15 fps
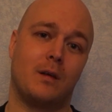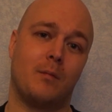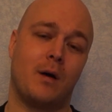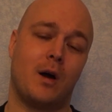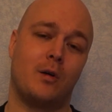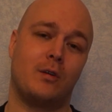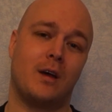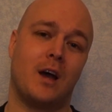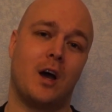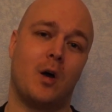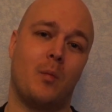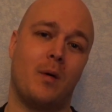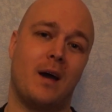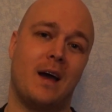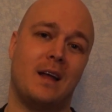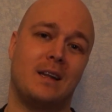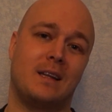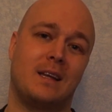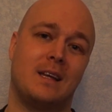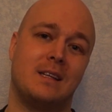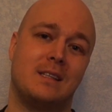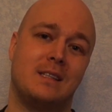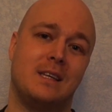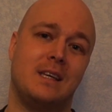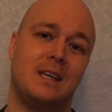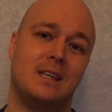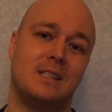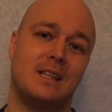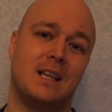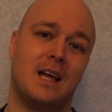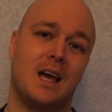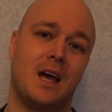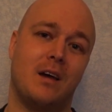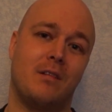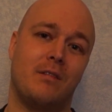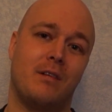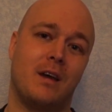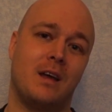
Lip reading: about how man can see his life